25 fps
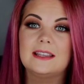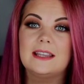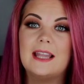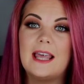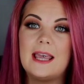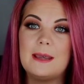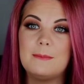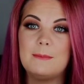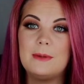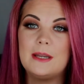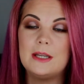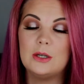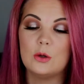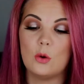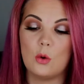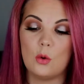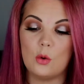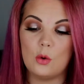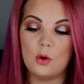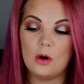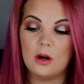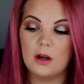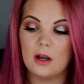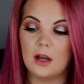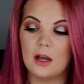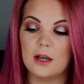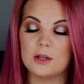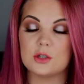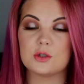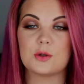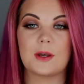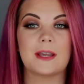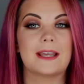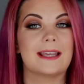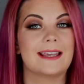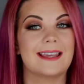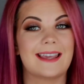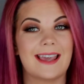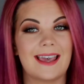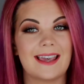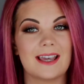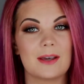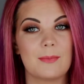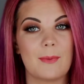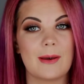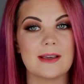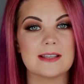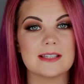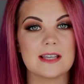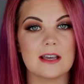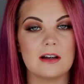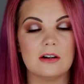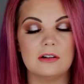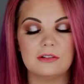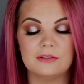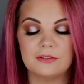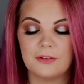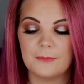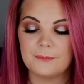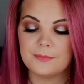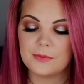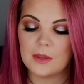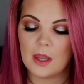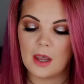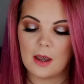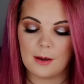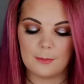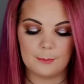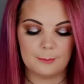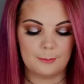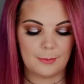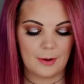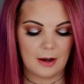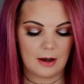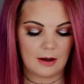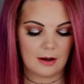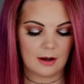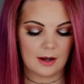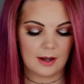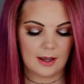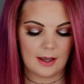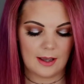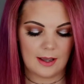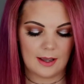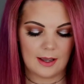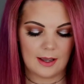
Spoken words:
let me know so I can kick myself. But